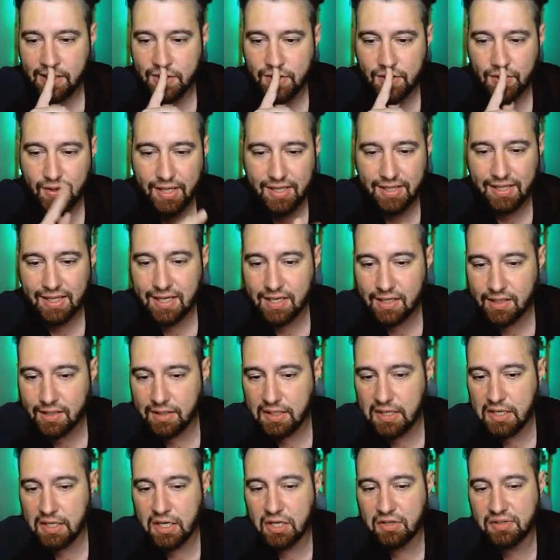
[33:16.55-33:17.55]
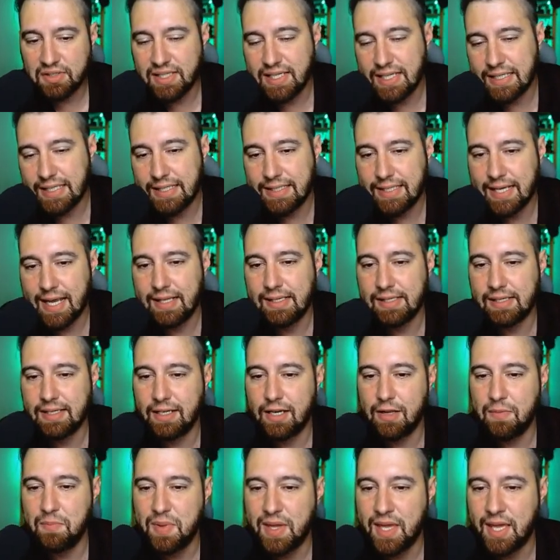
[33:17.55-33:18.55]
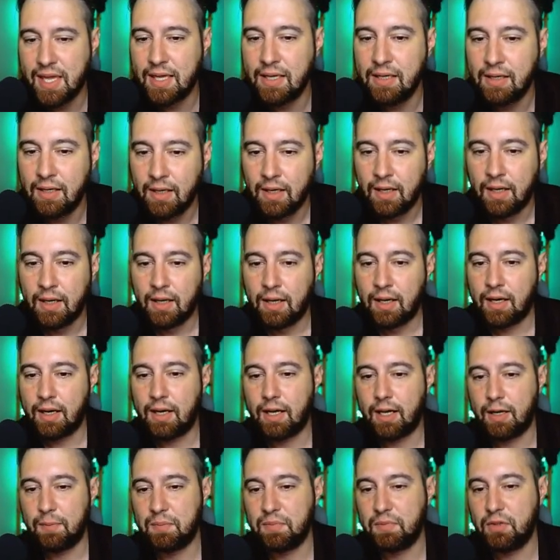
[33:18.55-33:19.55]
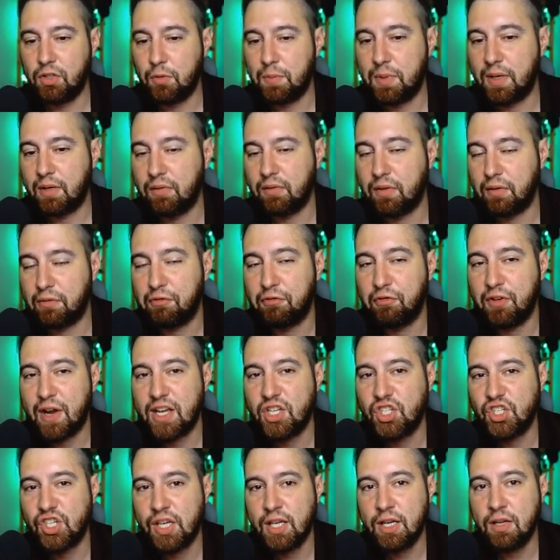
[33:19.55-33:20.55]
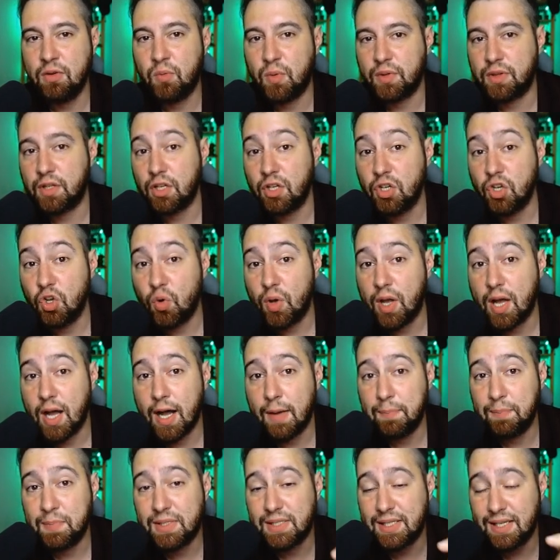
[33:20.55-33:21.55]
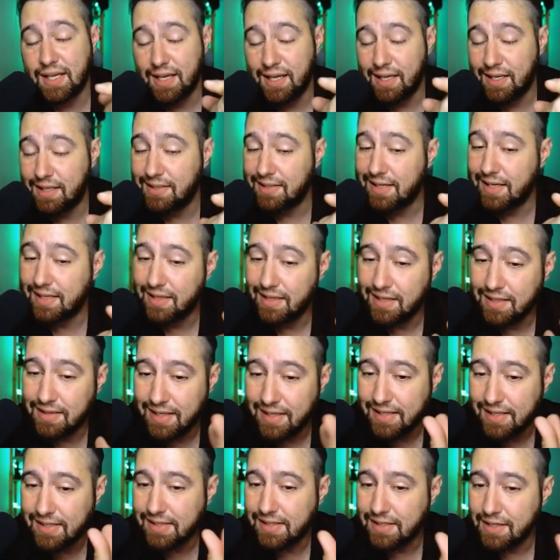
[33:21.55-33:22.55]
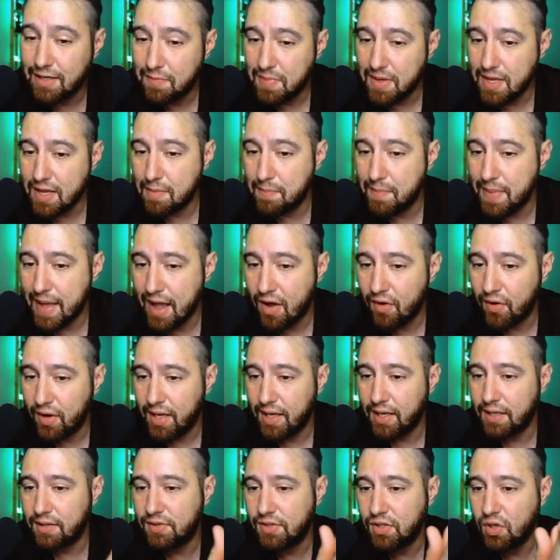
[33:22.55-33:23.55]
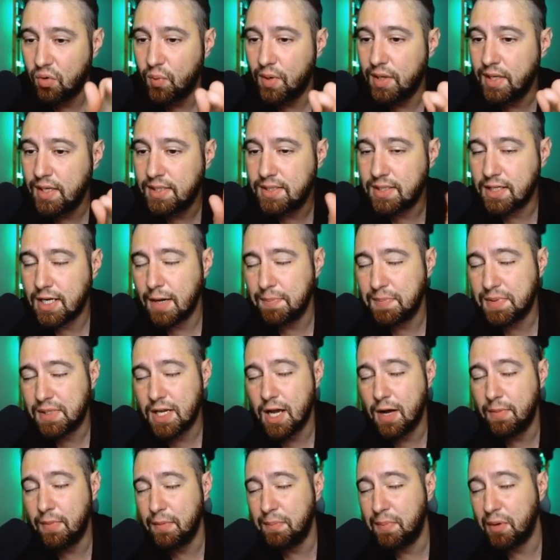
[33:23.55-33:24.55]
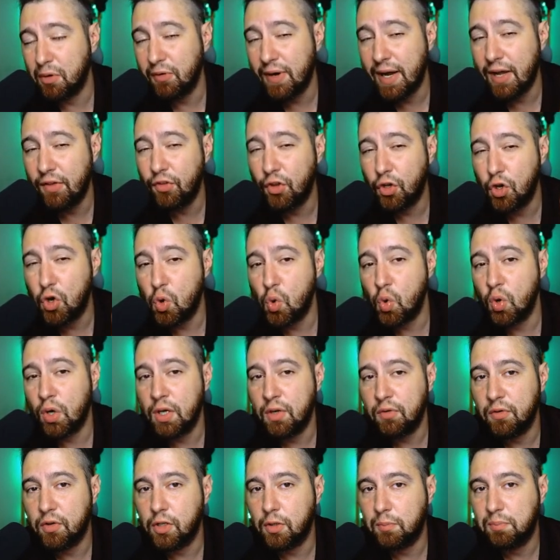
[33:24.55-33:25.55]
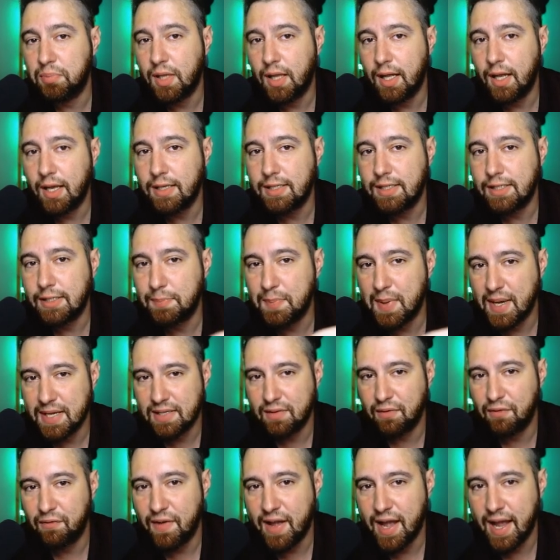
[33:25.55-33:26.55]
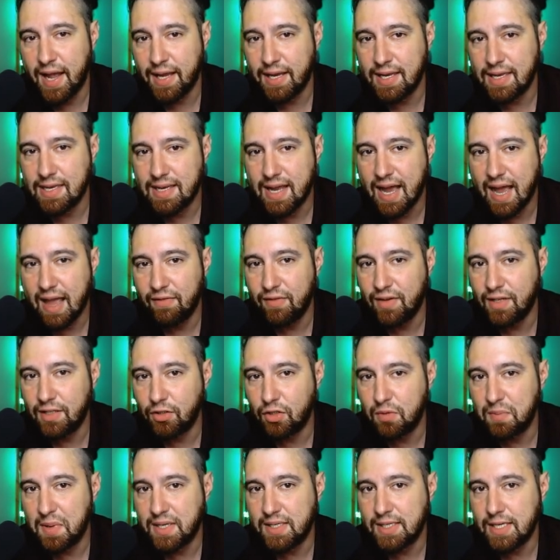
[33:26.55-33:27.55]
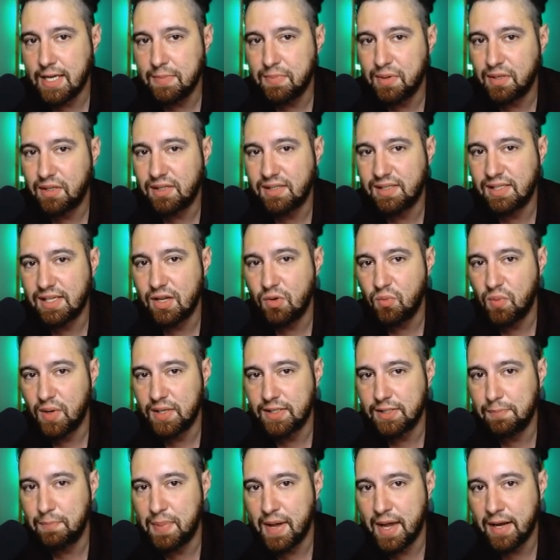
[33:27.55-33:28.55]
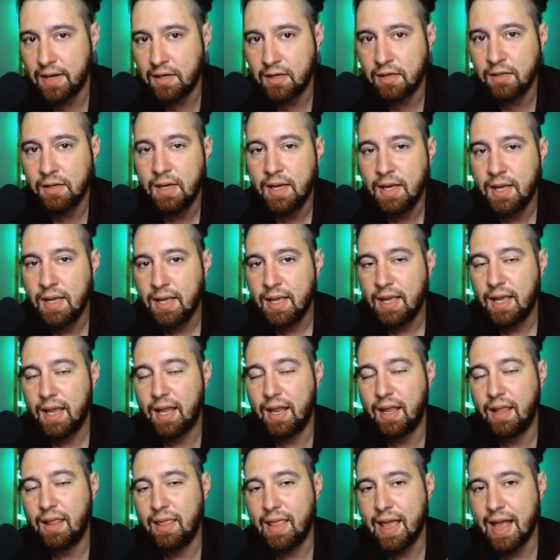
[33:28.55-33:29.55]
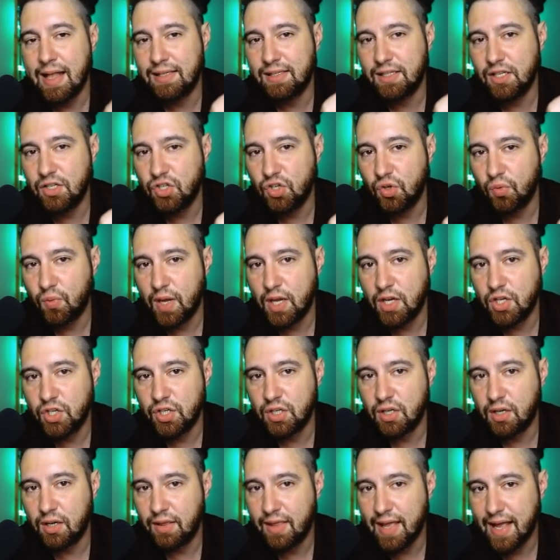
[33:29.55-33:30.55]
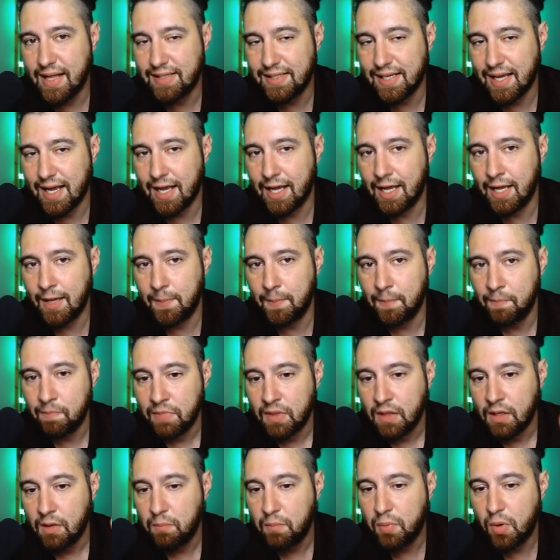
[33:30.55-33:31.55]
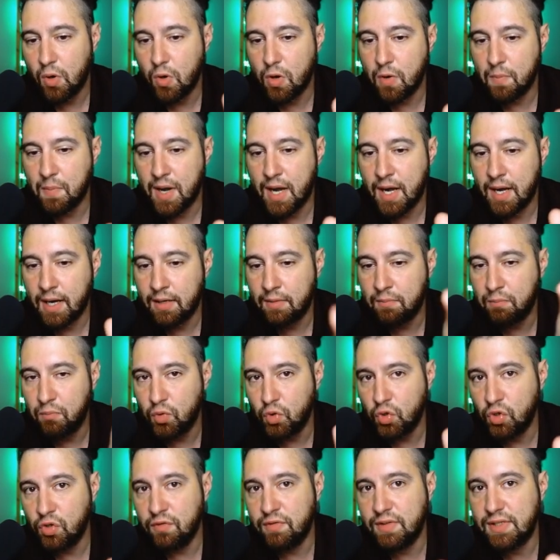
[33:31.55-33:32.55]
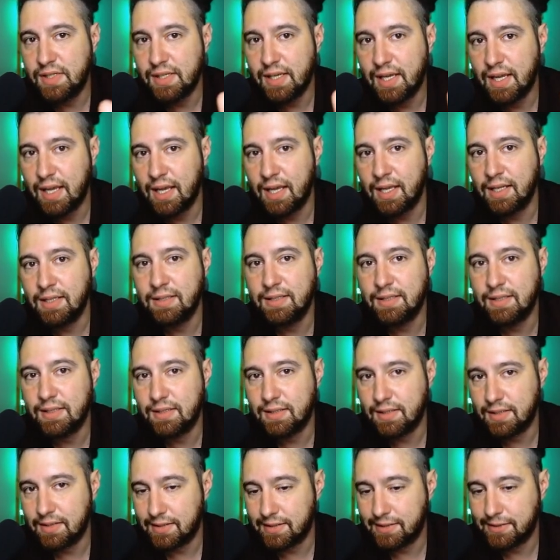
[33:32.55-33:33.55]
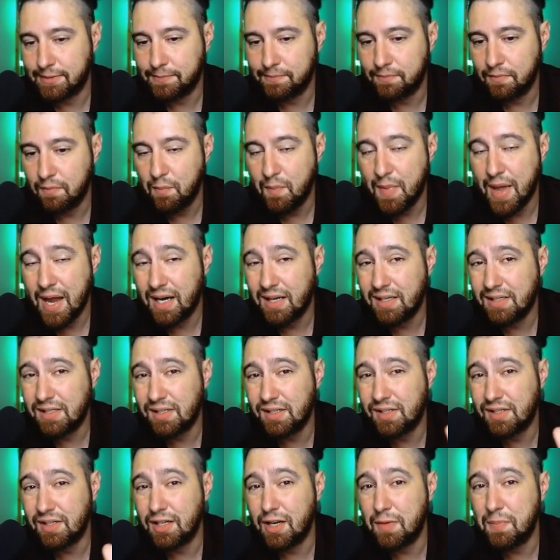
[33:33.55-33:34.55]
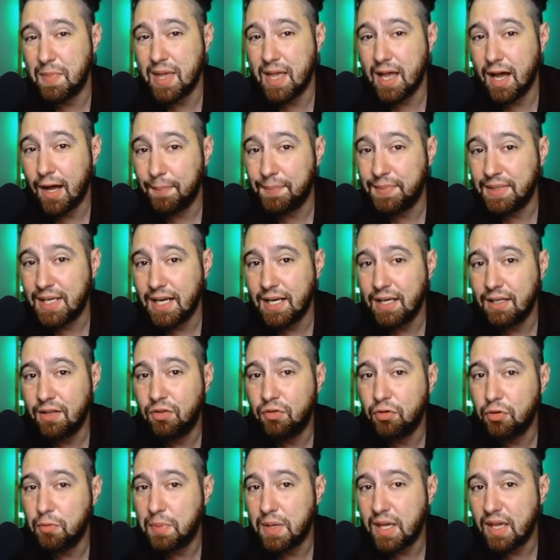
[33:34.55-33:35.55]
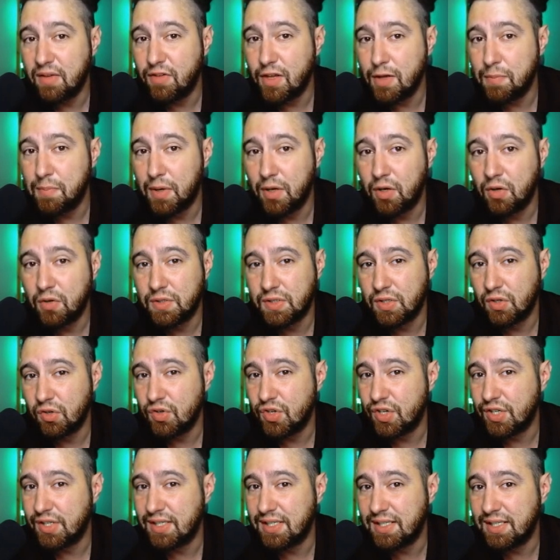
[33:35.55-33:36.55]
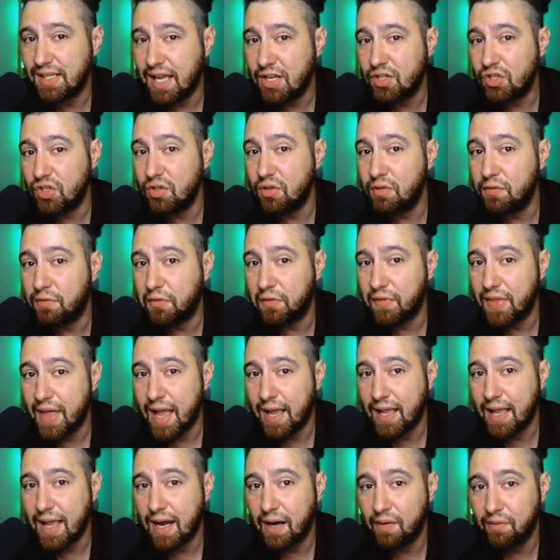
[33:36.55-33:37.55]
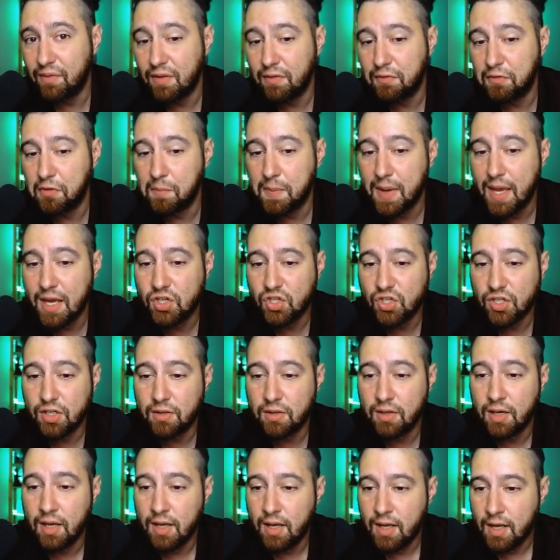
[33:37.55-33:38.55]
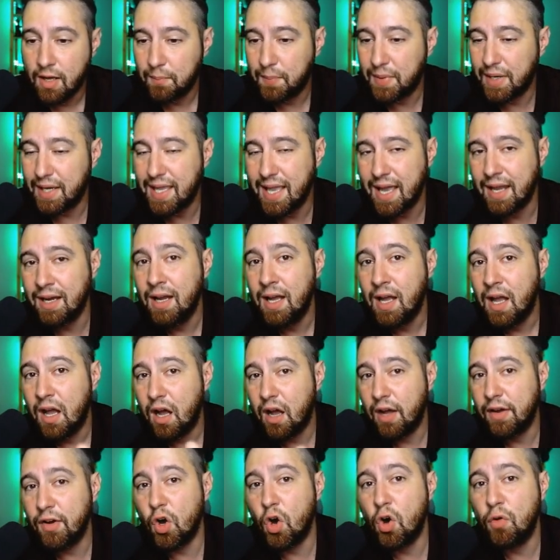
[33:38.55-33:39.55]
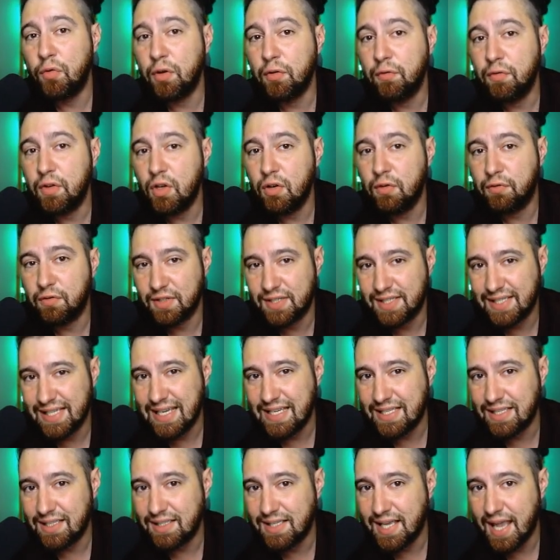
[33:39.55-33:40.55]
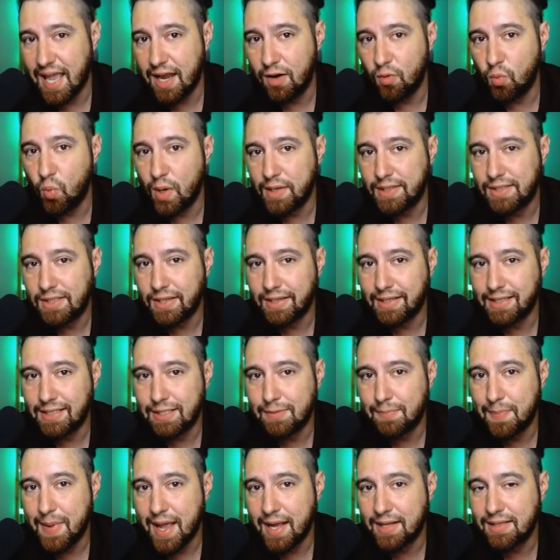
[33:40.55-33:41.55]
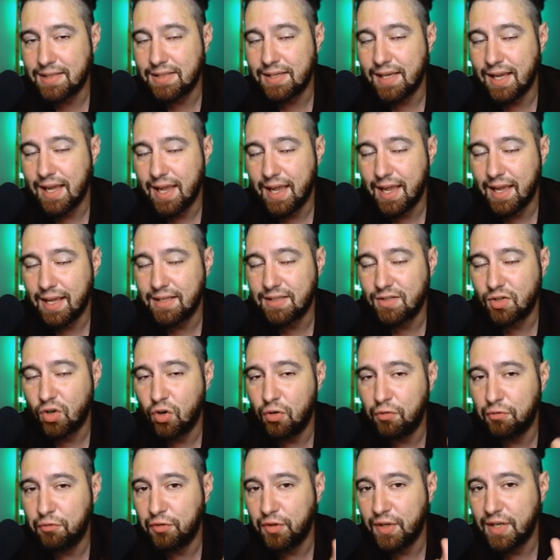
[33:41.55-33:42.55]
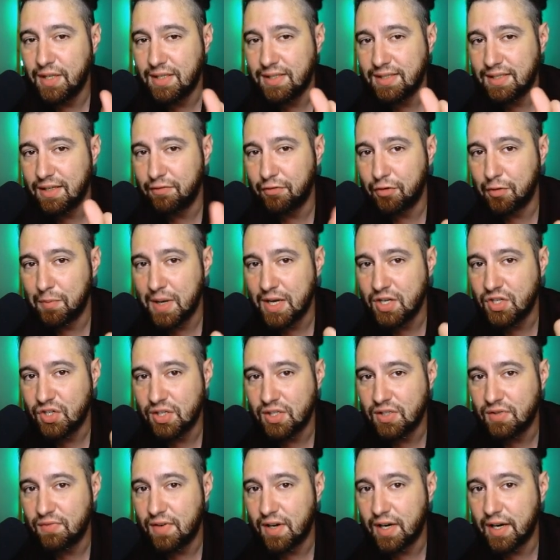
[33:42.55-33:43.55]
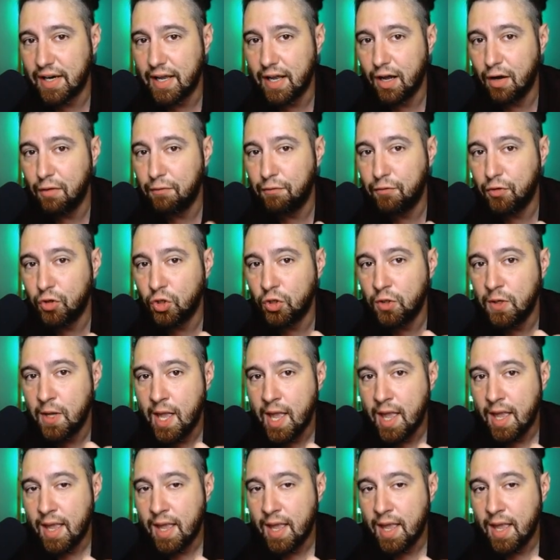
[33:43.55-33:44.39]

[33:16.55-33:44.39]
So I think, you know, Season 10 is going to be a little bit refreshing with the new cups, and I think that's going to be about it. So when these cups come up around the corner, we're going to probably specify and dive in a little bit deeper to see what's better in that situation and that time. Pokemon moves and meta is just going to be updated through Pvpoke, so just stay tuned for that kind of information. But again, an overview for Season 10, what to expect, and hopefully this information is very helpful.